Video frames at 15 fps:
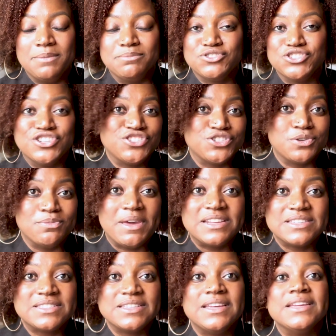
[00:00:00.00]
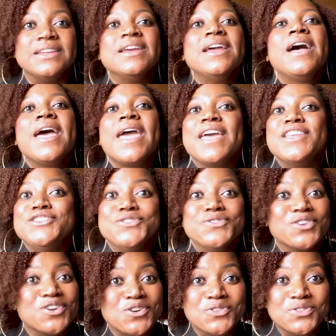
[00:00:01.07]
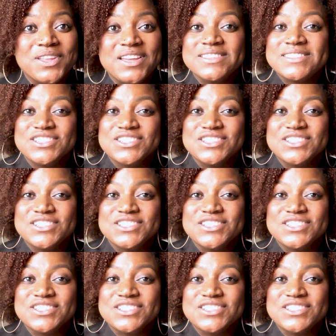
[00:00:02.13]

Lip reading: traditional medicine and do their own things,